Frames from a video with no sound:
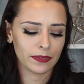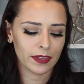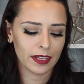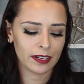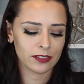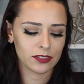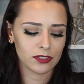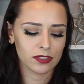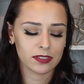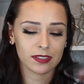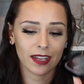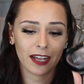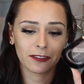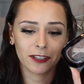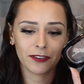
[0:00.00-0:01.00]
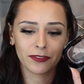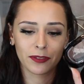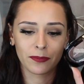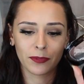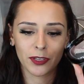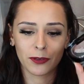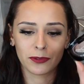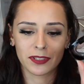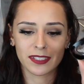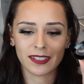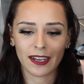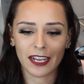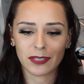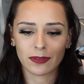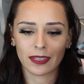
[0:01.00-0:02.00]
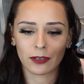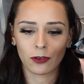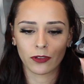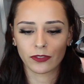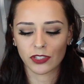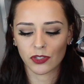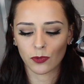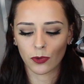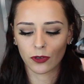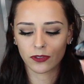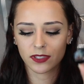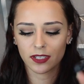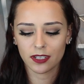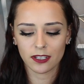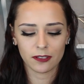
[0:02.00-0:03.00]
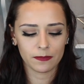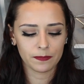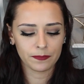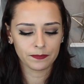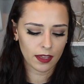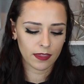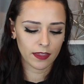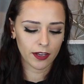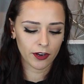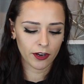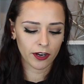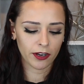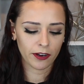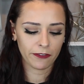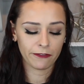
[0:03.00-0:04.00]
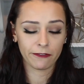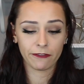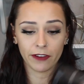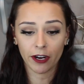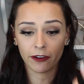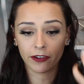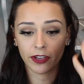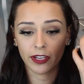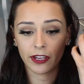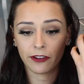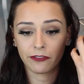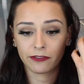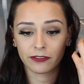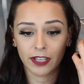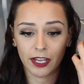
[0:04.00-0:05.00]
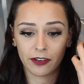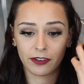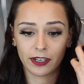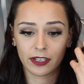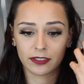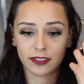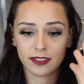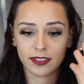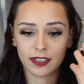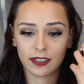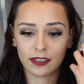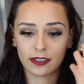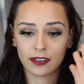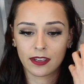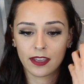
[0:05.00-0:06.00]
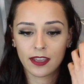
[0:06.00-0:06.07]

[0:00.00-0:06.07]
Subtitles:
And it's just, I love the cute designs with like all the swirls in it, and they are very flattering on the skin.